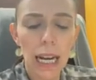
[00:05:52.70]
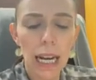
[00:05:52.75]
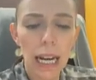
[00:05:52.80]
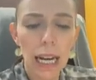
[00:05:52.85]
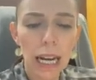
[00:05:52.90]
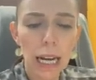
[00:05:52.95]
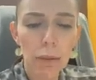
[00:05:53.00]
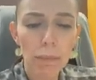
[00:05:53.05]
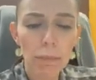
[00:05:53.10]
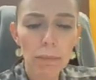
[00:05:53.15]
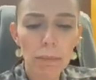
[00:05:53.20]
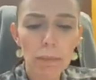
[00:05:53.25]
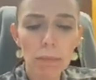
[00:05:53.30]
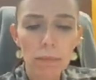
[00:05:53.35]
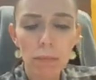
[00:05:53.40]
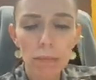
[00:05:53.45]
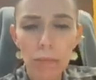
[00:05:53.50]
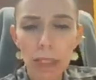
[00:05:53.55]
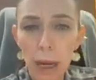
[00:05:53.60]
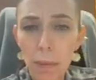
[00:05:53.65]
A
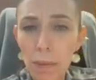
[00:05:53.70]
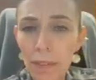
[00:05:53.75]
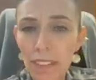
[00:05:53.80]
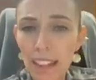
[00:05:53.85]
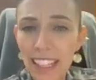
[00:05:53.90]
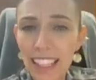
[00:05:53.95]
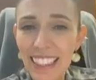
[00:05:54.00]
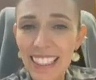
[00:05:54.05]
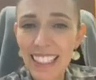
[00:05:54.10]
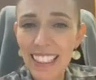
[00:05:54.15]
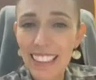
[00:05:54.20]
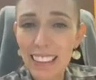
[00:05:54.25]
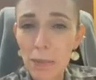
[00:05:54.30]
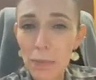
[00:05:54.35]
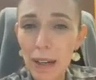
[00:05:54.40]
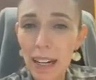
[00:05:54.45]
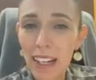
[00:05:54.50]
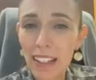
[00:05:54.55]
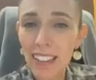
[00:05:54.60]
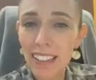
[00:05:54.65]
couple of other things
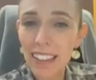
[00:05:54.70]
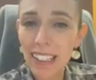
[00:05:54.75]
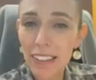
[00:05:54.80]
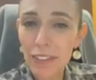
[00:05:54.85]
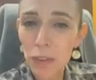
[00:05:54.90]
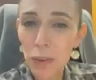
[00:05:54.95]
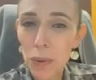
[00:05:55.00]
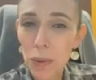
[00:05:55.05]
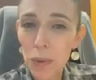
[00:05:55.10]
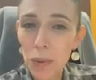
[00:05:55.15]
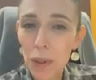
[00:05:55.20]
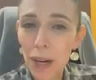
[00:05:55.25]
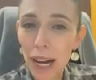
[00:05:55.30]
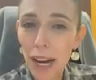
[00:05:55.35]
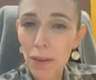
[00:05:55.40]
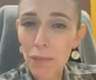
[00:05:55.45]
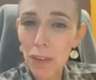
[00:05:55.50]
about level